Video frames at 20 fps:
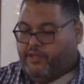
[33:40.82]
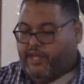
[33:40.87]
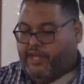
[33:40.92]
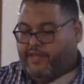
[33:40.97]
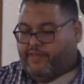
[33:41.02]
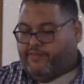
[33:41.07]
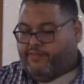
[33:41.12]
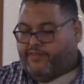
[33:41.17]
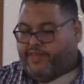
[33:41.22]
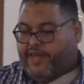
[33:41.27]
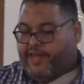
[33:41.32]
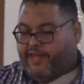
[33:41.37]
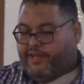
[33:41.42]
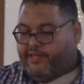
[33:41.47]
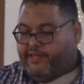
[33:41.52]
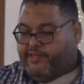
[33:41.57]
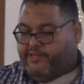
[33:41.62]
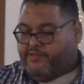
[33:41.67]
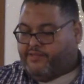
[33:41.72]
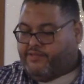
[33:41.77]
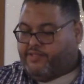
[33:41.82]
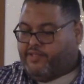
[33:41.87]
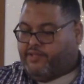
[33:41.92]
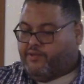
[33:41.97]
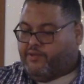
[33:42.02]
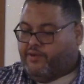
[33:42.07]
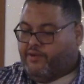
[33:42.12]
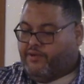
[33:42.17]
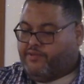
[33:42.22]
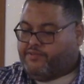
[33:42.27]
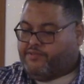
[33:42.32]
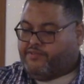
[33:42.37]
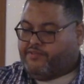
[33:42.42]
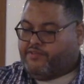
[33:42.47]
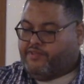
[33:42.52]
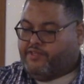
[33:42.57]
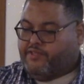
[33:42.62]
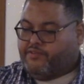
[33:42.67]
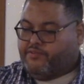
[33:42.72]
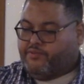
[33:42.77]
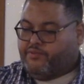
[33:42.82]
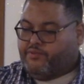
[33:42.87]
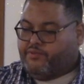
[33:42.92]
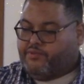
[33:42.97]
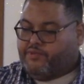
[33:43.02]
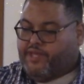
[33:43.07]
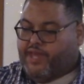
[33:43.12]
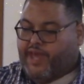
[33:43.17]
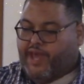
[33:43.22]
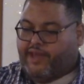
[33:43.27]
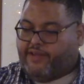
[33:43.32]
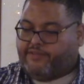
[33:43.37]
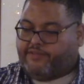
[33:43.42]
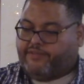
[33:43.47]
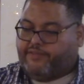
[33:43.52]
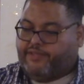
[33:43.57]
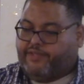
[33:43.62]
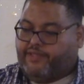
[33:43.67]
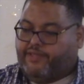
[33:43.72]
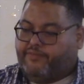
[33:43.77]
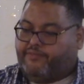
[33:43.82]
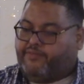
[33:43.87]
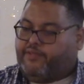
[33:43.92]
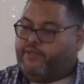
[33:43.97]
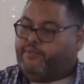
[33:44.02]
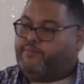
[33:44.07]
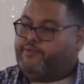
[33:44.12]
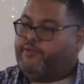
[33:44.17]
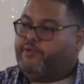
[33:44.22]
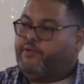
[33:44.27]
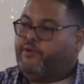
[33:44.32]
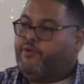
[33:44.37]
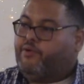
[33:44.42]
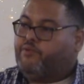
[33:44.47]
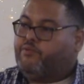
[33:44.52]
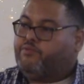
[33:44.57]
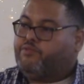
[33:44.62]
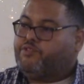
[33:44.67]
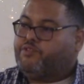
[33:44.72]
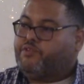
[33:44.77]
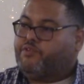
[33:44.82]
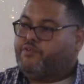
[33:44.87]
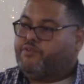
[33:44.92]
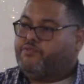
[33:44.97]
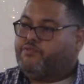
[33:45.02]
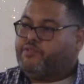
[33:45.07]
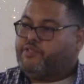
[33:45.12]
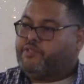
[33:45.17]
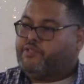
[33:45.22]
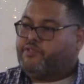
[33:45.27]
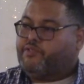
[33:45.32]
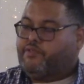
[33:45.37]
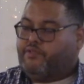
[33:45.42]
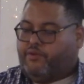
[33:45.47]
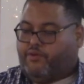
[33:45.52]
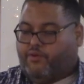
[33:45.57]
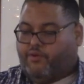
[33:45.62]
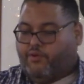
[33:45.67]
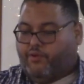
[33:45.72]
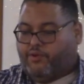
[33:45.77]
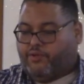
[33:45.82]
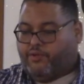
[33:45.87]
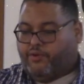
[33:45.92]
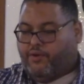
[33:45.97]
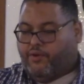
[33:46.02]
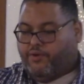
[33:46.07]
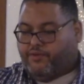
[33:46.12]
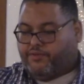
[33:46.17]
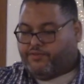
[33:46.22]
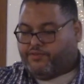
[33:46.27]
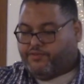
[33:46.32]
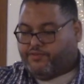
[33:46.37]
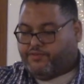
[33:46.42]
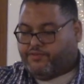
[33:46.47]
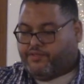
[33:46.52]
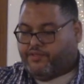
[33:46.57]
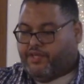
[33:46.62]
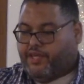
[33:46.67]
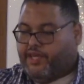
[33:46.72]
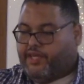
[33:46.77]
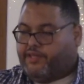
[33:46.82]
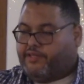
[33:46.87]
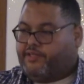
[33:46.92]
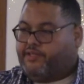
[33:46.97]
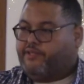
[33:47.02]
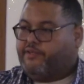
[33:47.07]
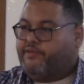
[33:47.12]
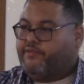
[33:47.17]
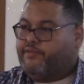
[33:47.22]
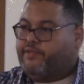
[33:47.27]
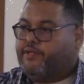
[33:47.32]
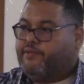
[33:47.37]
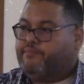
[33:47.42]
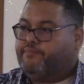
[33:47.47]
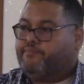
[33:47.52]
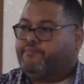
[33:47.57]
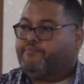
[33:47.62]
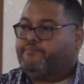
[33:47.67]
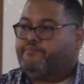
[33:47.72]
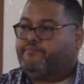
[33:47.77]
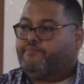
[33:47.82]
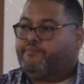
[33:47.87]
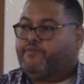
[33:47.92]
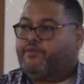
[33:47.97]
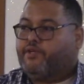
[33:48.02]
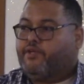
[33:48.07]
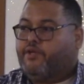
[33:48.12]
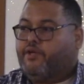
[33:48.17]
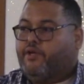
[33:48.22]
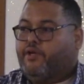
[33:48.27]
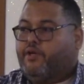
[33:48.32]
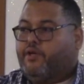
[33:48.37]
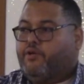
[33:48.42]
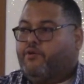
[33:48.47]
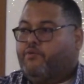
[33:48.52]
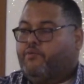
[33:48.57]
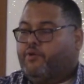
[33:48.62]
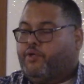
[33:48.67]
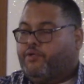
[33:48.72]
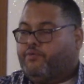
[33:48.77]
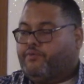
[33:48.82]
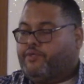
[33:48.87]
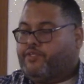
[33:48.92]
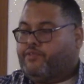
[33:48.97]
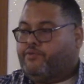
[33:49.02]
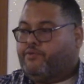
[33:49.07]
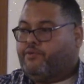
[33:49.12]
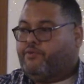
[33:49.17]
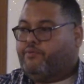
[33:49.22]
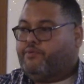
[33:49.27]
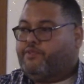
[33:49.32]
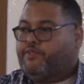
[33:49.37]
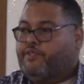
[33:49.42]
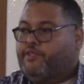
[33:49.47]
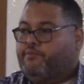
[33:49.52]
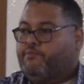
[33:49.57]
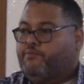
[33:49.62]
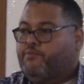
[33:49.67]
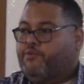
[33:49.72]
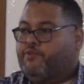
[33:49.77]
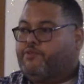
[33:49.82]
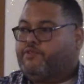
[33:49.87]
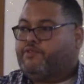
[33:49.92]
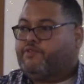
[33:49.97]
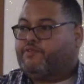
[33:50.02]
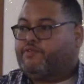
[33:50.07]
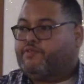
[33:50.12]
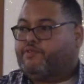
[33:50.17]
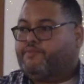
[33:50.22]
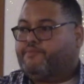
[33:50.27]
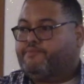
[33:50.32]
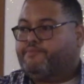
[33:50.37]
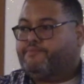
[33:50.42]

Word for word: And that is, he causes Israel to actually lift up their own children on altars and kill them. What are we doing with the abortions?